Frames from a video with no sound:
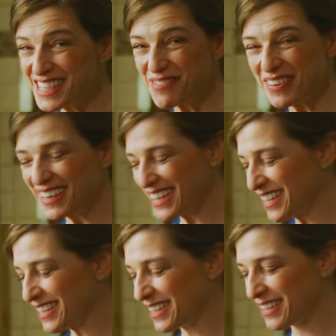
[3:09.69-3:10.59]

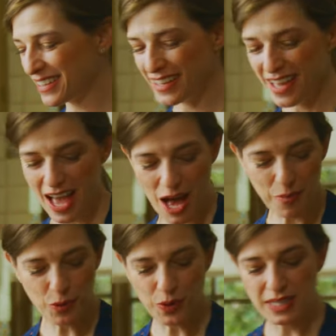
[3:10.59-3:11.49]
simmering,
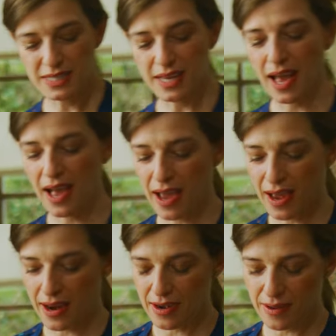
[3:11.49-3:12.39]
I'm going to
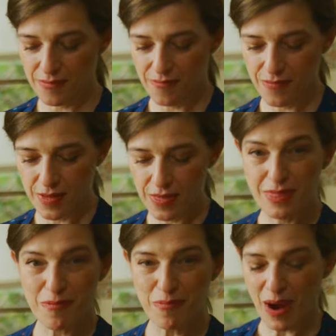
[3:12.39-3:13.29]
add
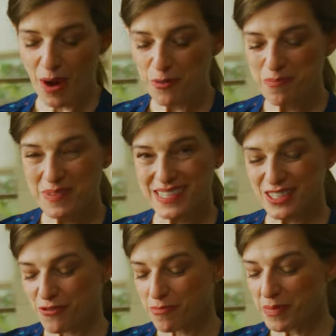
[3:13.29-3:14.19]
the brown pieces
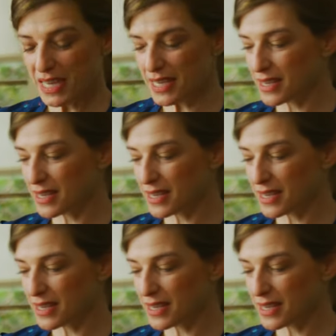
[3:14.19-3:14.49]
of meat.